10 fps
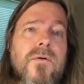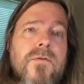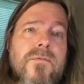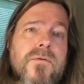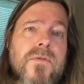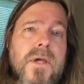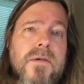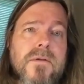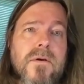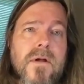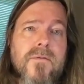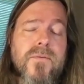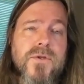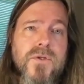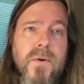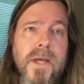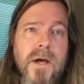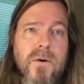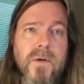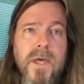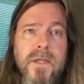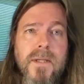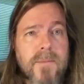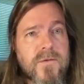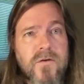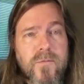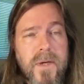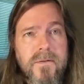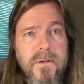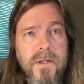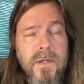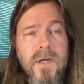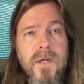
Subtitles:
the first thing I started off with showing how Ken Thompson's BASIC,